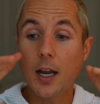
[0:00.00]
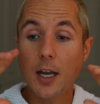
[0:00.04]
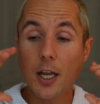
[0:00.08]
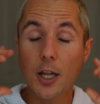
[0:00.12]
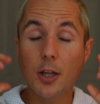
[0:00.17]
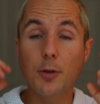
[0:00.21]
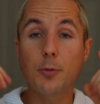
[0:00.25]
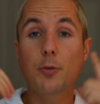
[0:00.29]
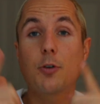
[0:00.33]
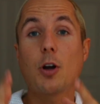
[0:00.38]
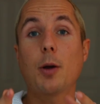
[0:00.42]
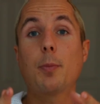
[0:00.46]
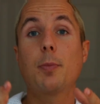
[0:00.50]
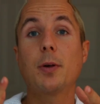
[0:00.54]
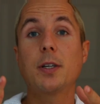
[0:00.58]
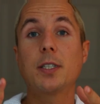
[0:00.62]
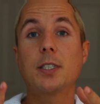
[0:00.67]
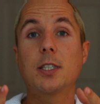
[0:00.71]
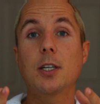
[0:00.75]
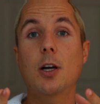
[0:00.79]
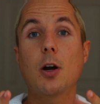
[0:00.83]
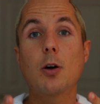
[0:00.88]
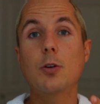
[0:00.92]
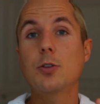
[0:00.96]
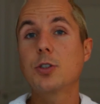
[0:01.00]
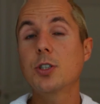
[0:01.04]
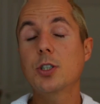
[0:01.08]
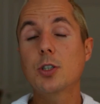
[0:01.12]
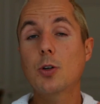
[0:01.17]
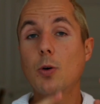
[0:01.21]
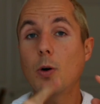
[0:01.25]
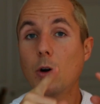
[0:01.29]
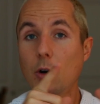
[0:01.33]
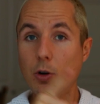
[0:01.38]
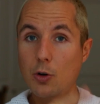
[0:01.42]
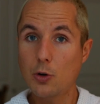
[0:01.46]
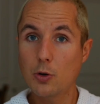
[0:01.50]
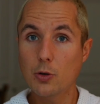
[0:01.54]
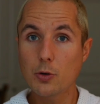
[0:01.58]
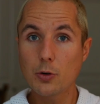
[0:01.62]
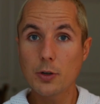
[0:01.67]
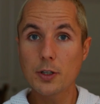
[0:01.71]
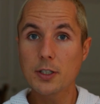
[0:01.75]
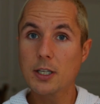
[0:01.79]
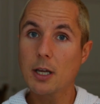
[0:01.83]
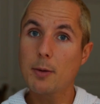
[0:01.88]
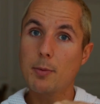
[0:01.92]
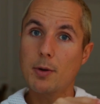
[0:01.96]
another great place to go is just go on
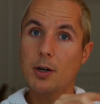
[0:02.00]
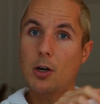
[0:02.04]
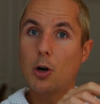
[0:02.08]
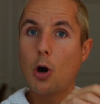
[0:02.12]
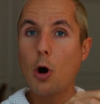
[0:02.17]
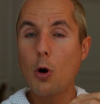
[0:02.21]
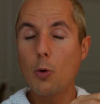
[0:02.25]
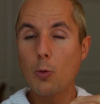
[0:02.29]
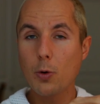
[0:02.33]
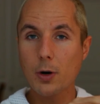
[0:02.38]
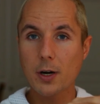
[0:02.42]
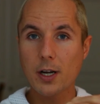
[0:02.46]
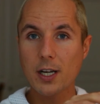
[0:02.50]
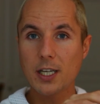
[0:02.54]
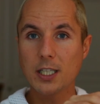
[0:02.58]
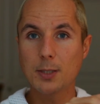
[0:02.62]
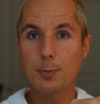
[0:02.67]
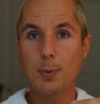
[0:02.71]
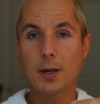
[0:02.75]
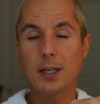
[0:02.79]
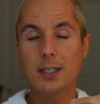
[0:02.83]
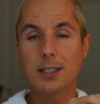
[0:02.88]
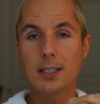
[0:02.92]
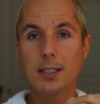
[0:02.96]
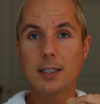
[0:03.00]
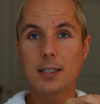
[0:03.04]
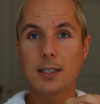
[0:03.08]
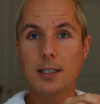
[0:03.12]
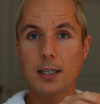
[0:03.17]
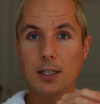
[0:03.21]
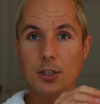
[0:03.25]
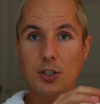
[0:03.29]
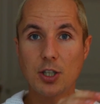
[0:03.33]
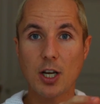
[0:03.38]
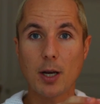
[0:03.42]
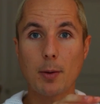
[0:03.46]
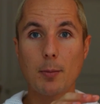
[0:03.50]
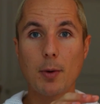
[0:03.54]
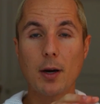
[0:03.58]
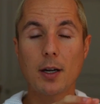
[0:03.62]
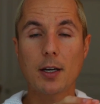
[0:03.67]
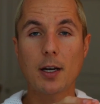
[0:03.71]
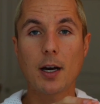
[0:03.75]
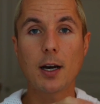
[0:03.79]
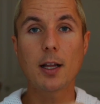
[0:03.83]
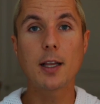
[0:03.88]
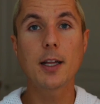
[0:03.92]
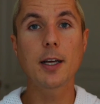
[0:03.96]
Google and type in co-working spaces in Chiang Mai,
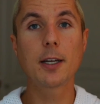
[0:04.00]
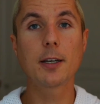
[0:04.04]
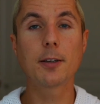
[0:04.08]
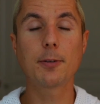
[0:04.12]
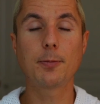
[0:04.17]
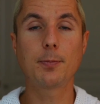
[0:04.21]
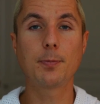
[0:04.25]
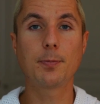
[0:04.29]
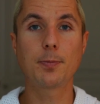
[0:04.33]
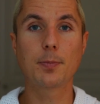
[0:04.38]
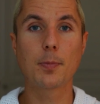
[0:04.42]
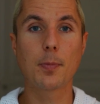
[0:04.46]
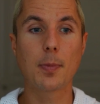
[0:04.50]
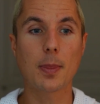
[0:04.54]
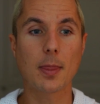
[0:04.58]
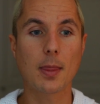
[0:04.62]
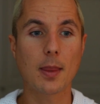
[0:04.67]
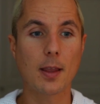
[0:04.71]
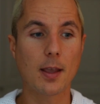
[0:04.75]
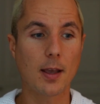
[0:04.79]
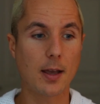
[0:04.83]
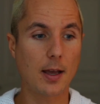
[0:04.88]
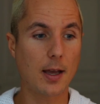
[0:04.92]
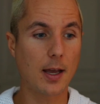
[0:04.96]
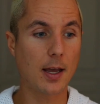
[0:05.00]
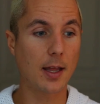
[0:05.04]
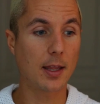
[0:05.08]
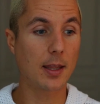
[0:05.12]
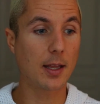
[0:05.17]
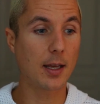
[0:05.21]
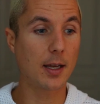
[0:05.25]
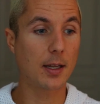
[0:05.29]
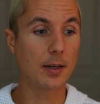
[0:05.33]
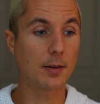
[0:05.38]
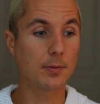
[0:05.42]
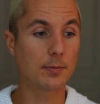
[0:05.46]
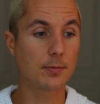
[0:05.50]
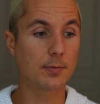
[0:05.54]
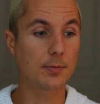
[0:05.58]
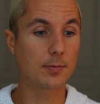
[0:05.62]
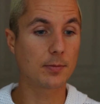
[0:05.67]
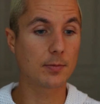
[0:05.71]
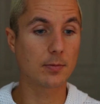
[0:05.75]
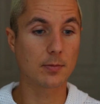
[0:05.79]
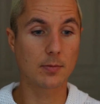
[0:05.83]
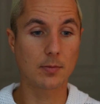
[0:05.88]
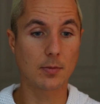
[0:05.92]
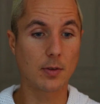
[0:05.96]
Thailand, and then
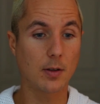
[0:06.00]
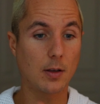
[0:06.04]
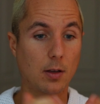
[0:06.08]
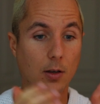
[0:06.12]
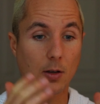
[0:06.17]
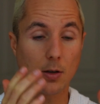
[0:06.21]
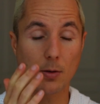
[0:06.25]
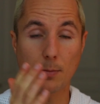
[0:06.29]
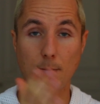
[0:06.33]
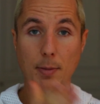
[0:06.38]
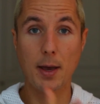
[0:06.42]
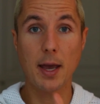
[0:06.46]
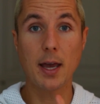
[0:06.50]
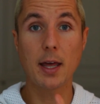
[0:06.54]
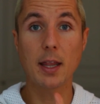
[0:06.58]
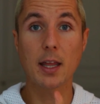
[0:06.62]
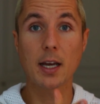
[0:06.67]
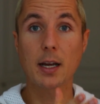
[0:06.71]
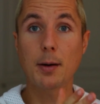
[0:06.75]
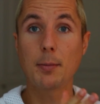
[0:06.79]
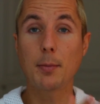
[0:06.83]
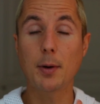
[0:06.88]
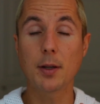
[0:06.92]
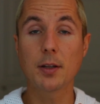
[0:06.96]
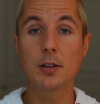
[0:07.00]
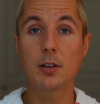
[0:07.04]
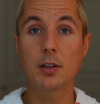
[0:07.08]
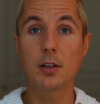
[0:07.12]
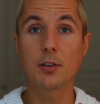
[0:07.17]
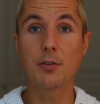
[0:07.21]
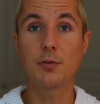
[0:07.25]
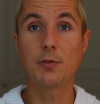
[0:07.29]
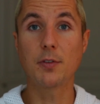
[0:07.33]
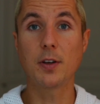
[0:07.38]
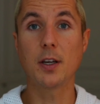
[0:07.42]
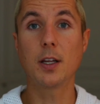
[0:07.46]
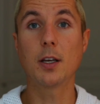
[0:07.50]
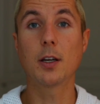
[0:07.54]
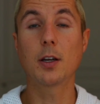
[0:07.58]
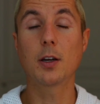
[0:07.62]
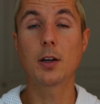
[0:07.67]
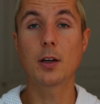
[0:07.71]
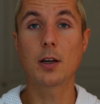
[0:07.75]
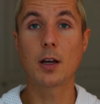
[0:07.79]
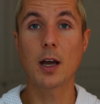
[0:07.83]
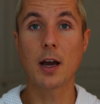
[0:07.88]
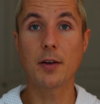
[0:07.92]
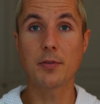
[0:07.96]
pay like a monthly fee to
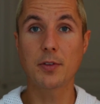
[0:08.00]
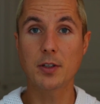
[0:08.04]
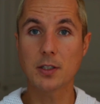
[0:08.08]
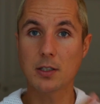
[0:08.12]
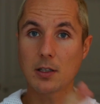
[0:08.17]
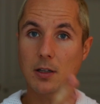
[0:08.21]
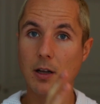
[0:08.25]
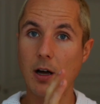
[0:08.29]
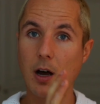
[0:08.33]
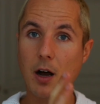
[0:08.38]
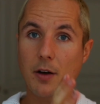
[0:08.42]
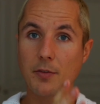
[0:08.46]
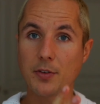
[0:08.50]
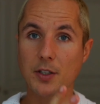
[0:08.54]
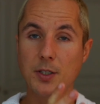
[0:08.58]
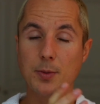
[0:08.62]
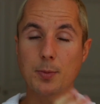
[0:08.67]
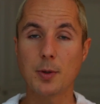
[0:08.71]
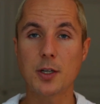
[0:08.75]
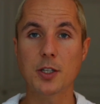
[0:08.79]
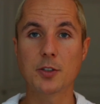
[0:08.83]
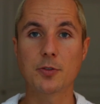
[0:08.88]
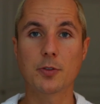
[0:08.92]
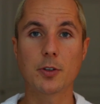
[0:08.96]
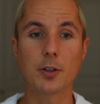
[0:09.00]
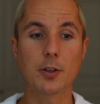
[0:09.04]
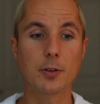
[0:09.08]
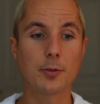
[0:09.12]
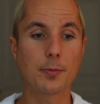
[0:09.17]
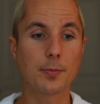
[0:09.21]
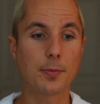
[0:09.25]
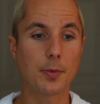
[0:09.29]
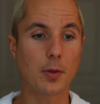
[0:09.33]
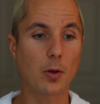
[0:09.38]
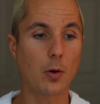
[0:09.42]
have this little office space for you.